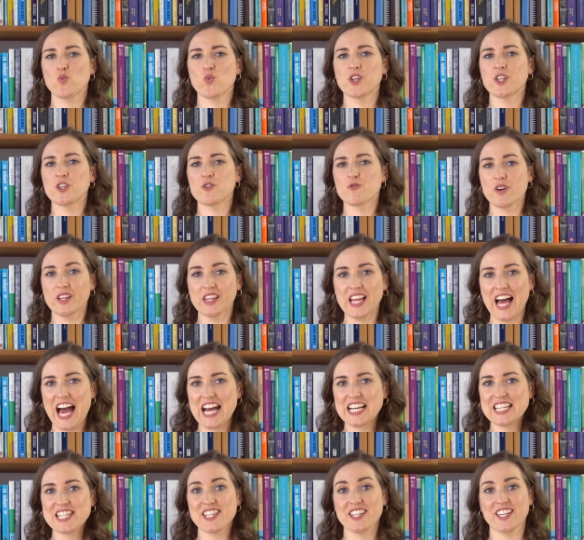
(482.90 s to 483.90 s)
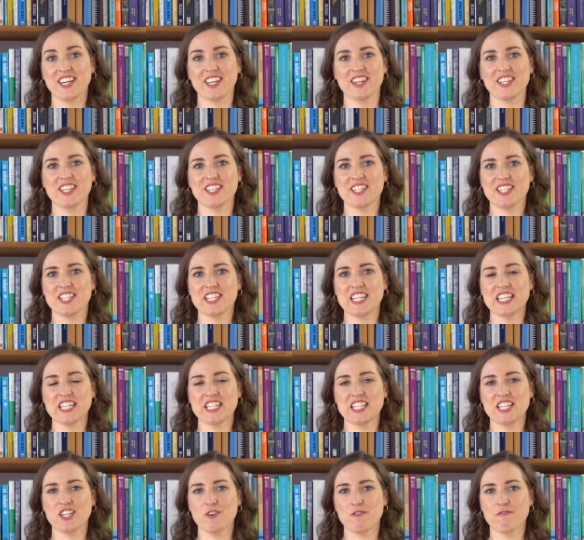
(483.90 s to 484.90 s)
When you relax like this
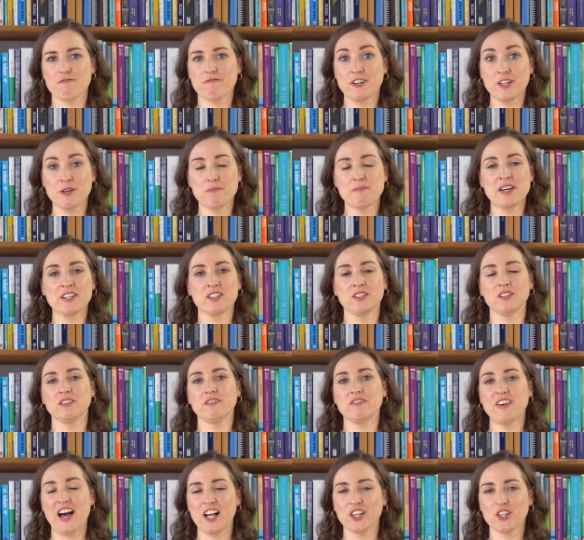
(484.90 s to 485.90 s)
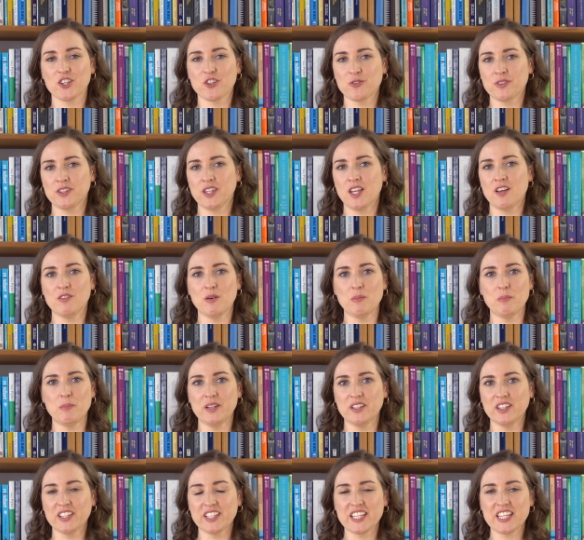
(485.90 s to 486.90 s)
into your fundamental value and
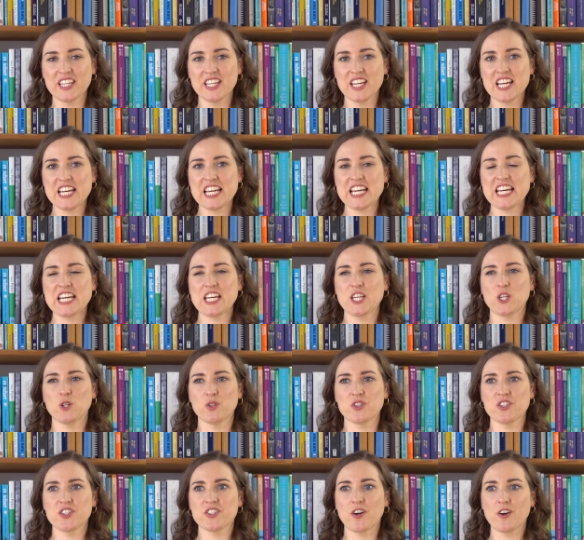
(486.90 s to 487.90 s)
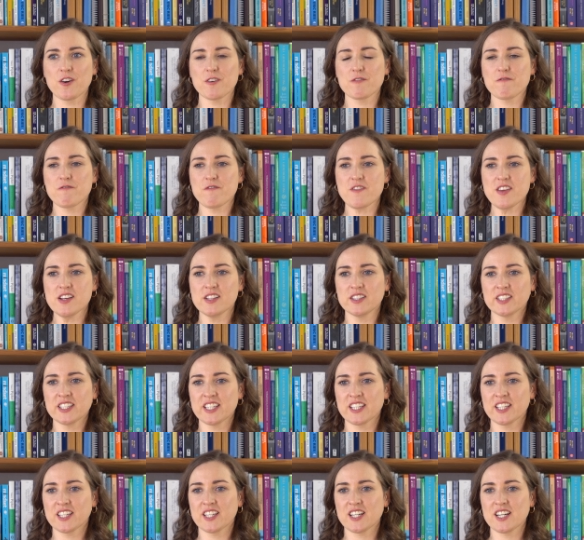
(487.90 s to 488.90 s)
lovability, you'll start
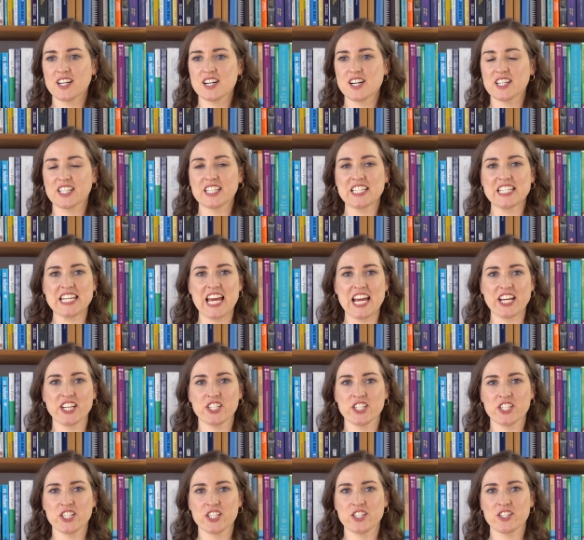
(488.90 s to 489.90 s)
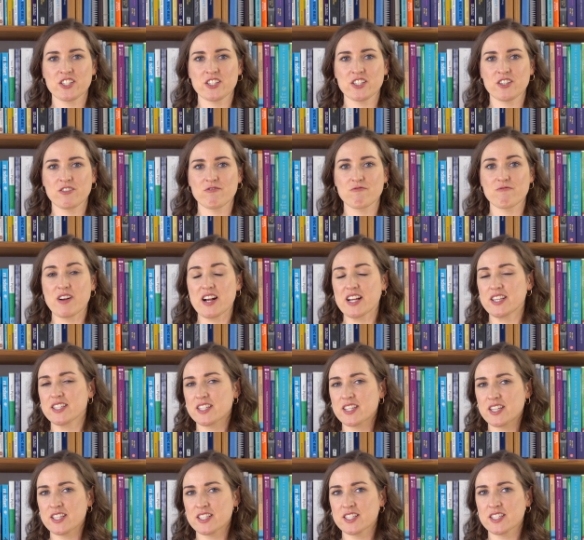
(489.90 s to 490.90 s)
feeling a connection,
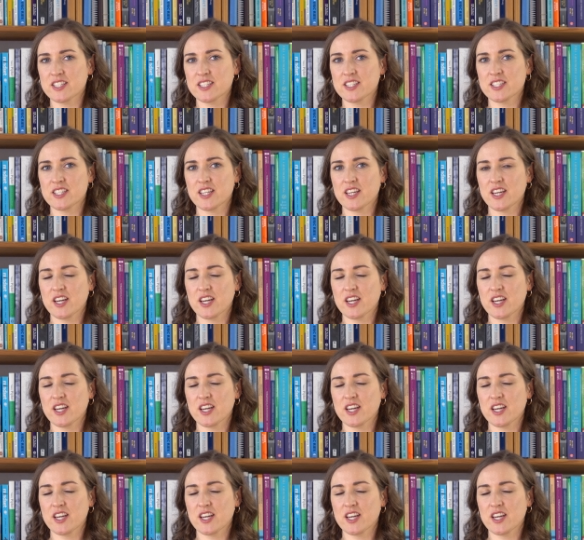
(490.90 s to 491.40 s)
resonance,